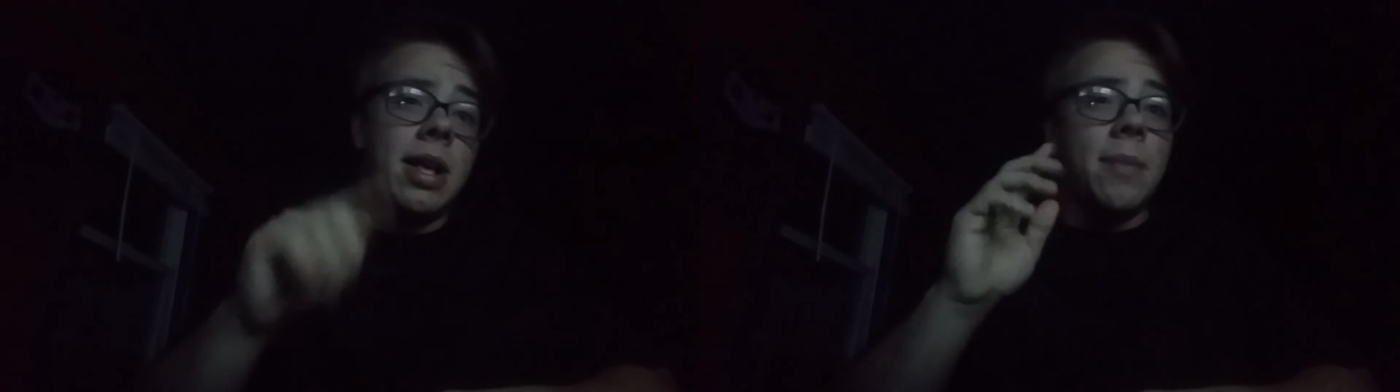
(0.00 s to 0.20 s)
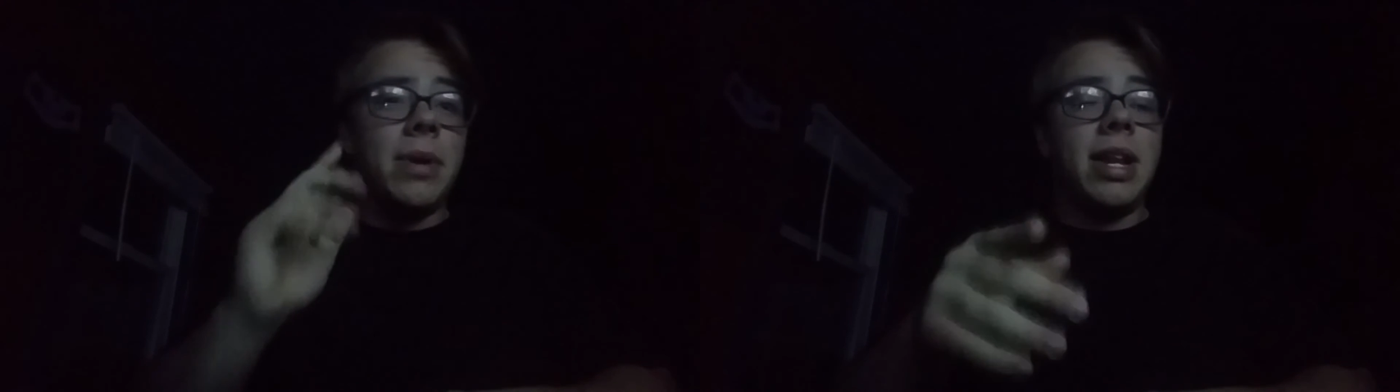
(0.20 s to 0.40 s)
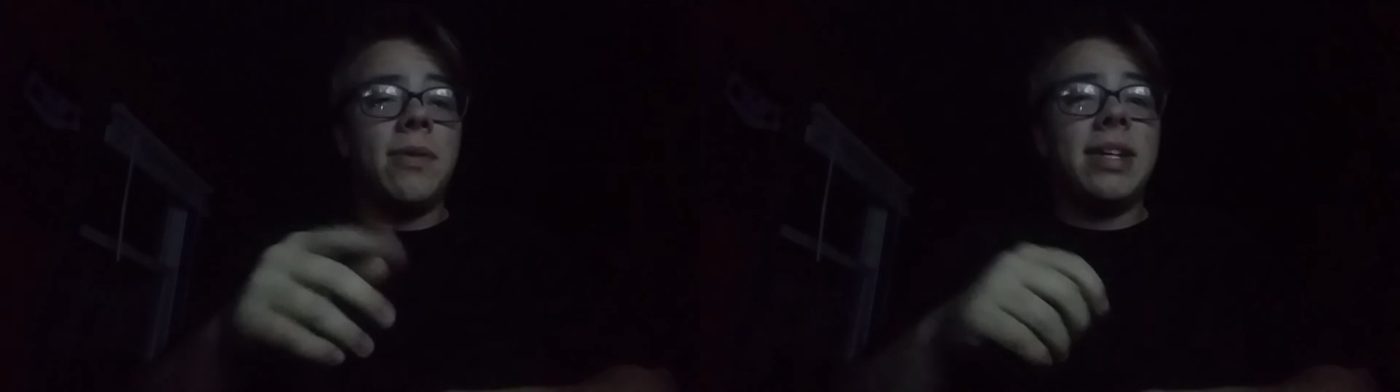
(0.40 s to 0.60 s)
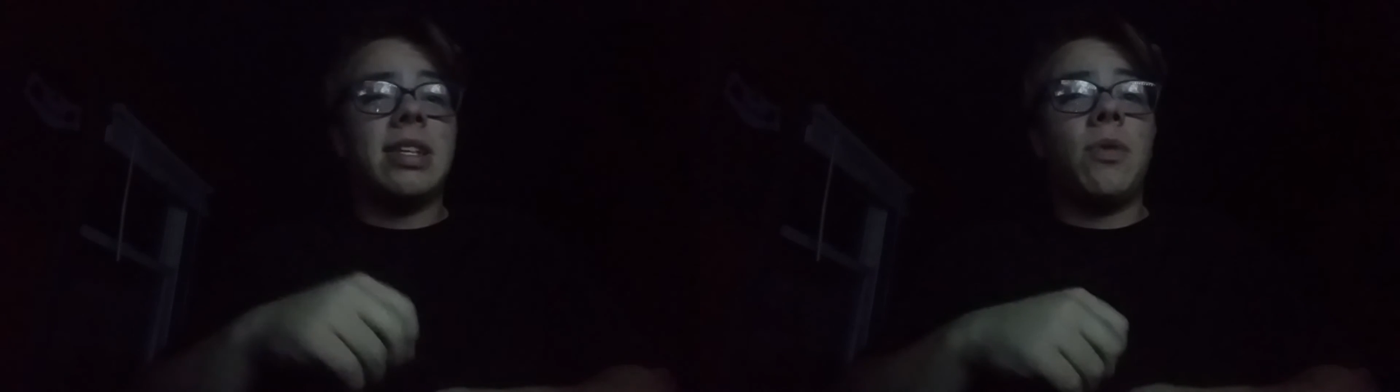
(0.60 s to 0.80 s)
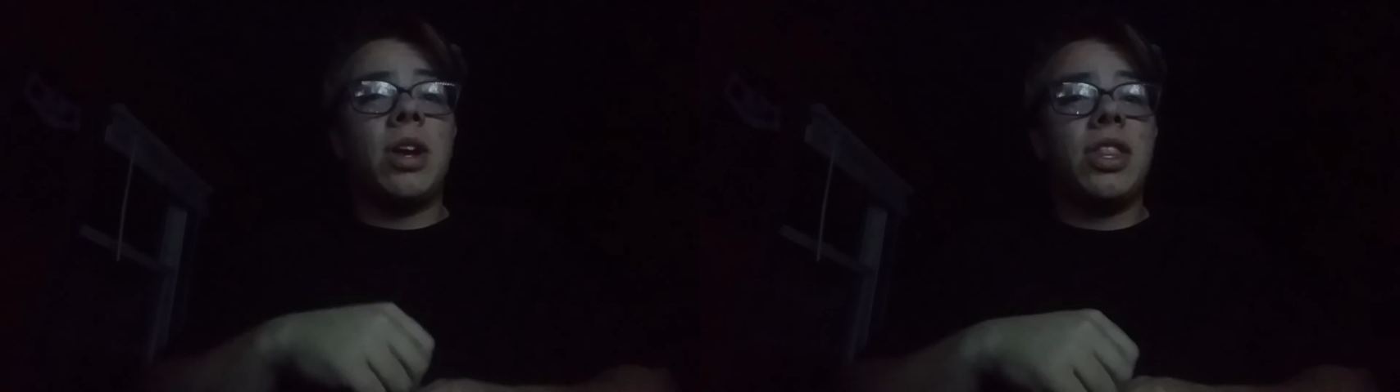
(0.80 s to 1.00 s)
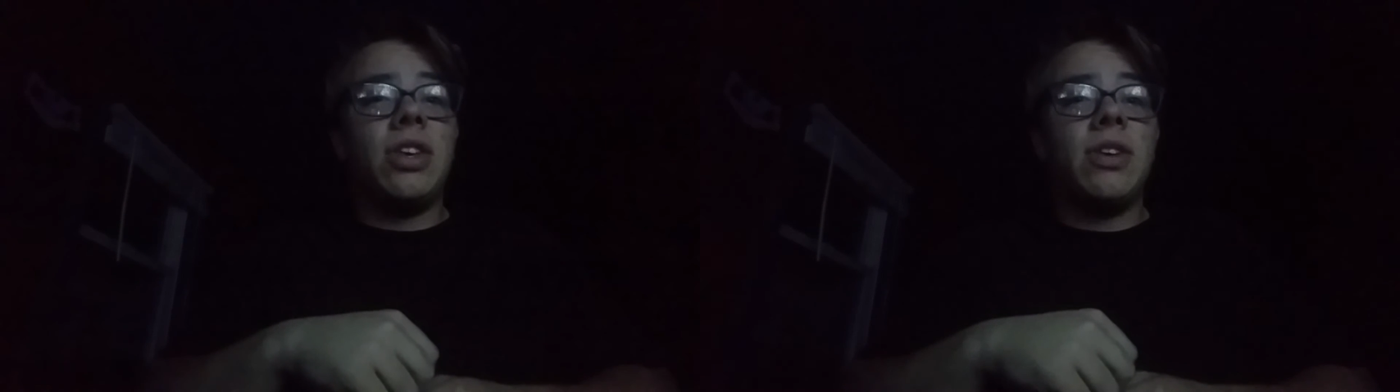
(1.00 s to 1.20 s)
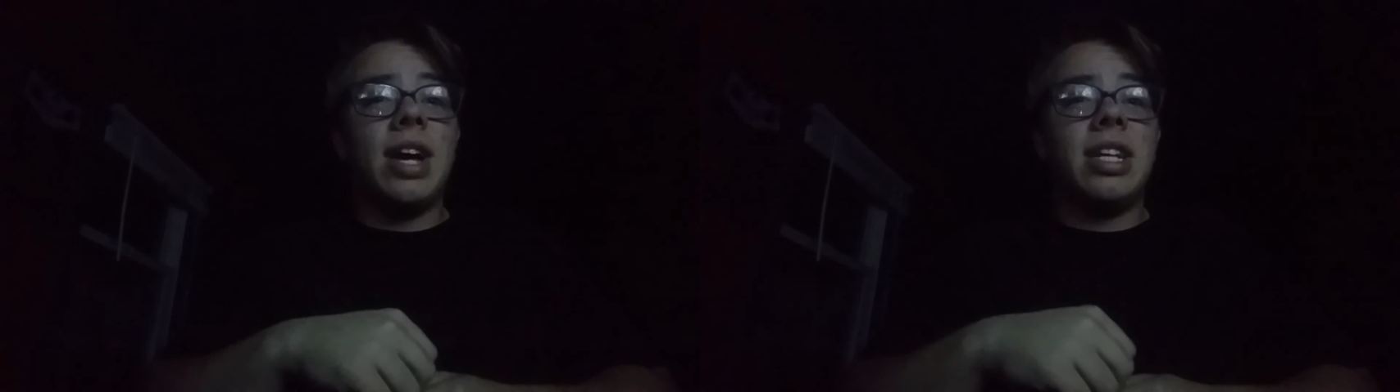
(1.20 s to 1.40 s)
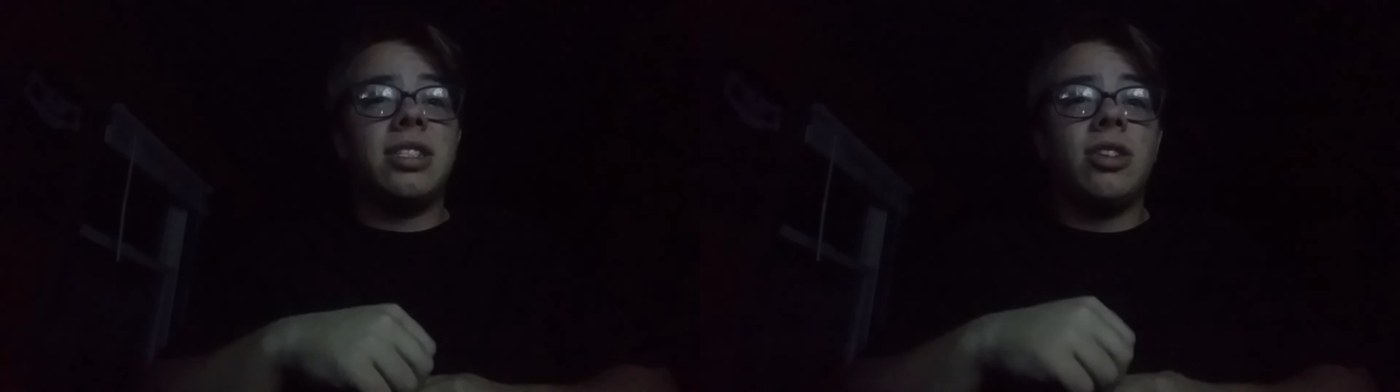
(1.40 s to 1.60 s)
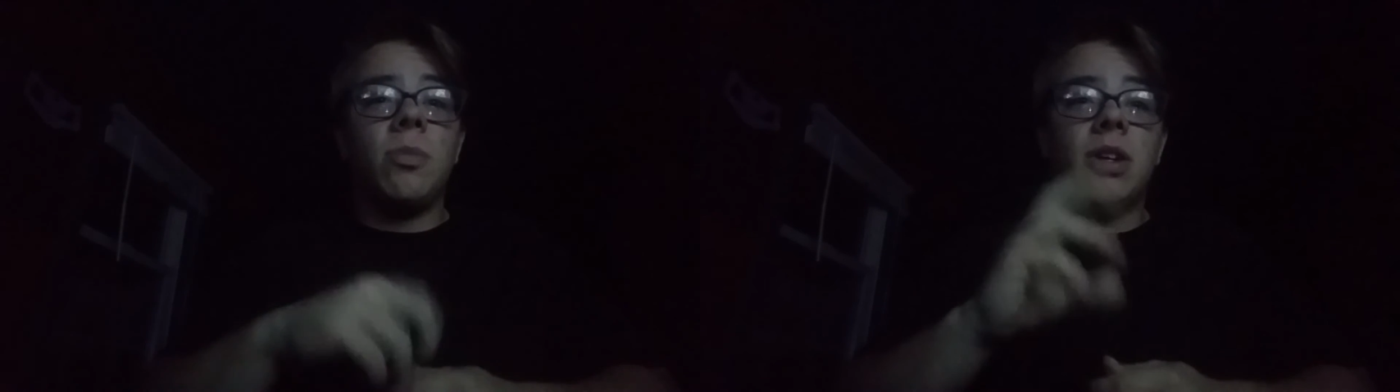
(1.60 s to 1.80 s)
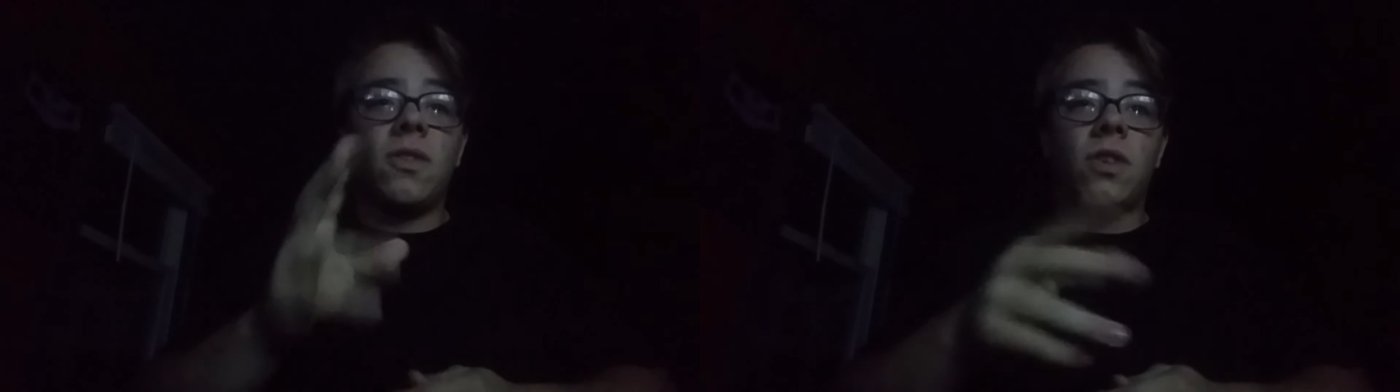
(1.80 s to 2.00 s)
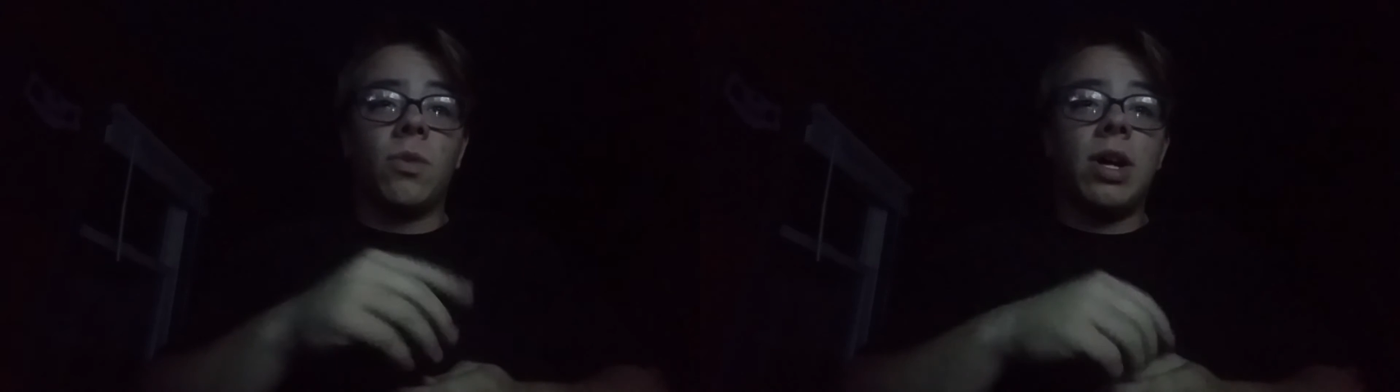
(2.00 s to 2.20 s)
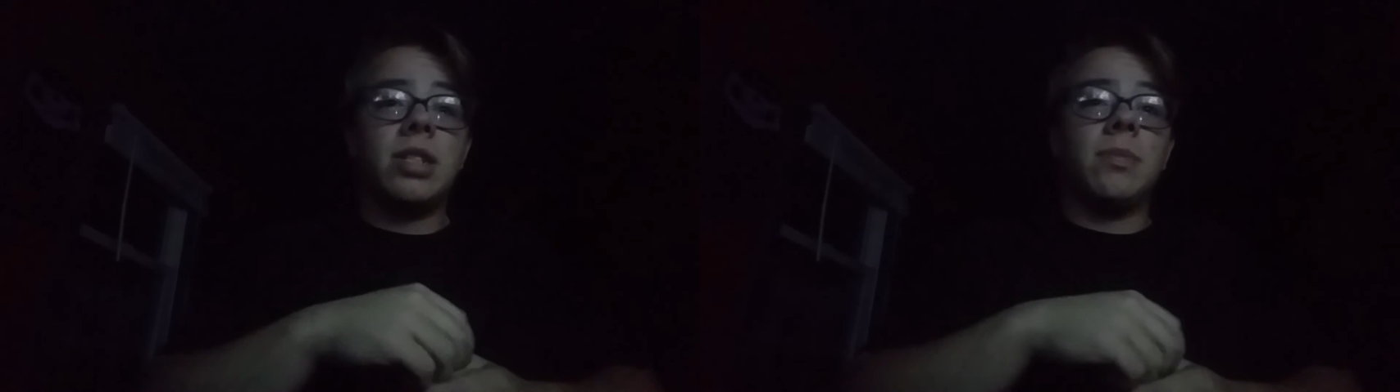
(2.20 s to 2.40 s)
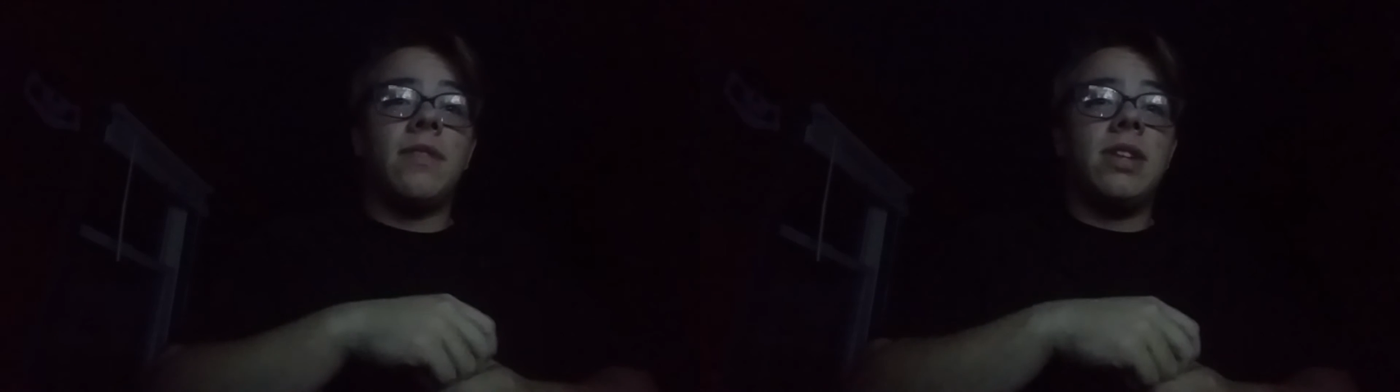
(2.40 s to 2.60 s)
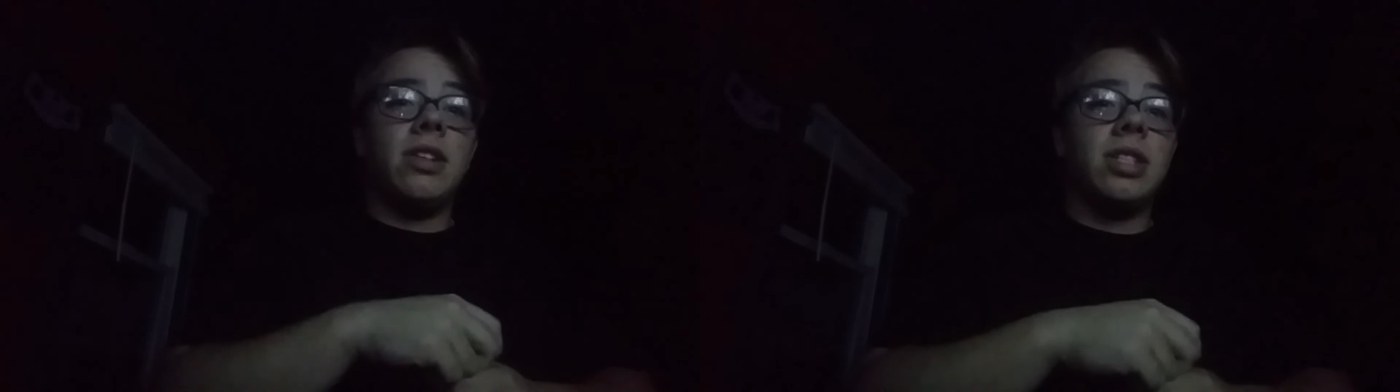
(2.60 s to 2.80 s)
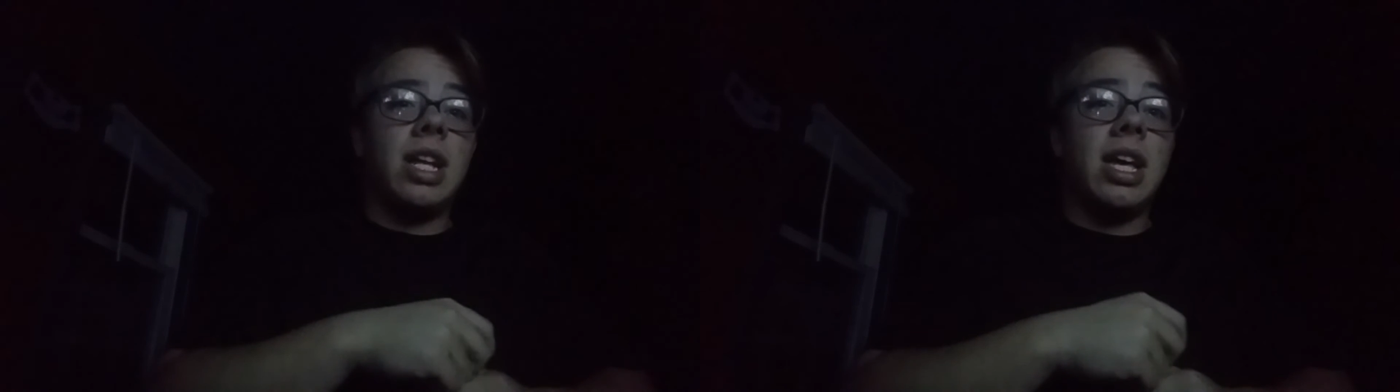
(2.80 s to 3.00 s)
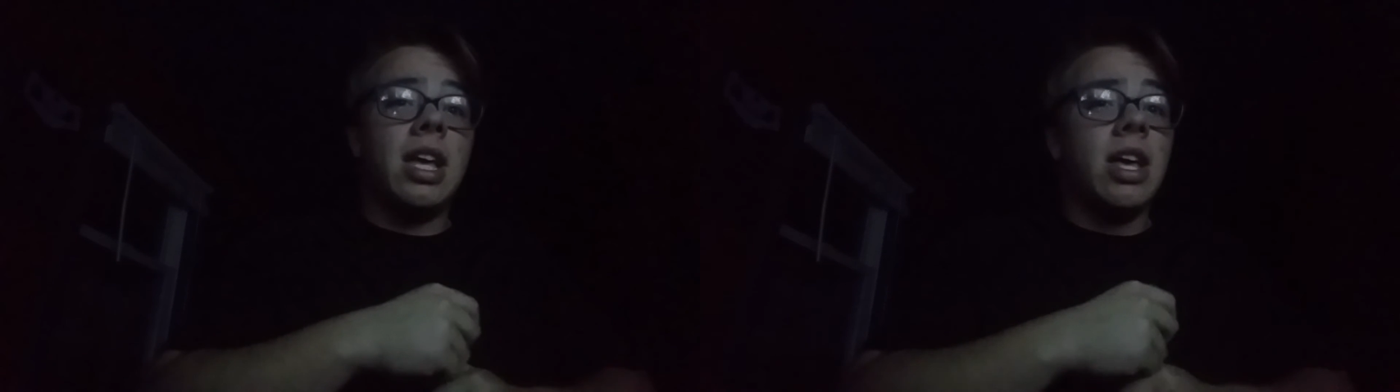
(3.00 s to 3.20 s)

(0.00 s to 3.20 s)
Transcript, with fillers: but anyways I want to thank you guys so much for watching my video today